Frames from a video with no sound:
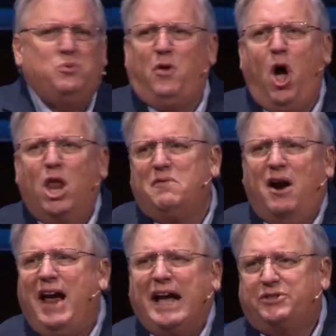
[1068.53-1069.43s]
with all of
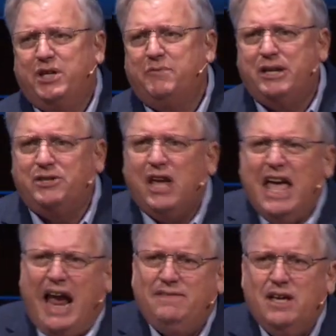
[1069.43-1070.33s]
our activities
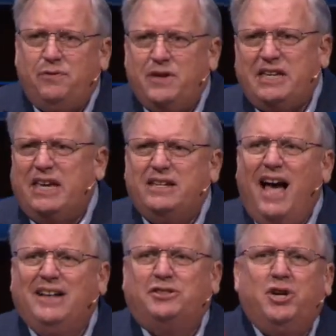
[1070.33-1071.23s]
and then thinking
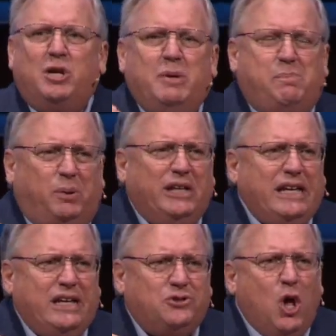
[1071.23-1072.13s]
God's going to be
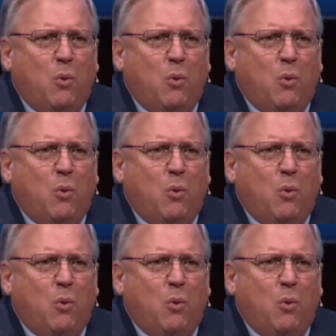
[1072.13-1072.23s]
pleased.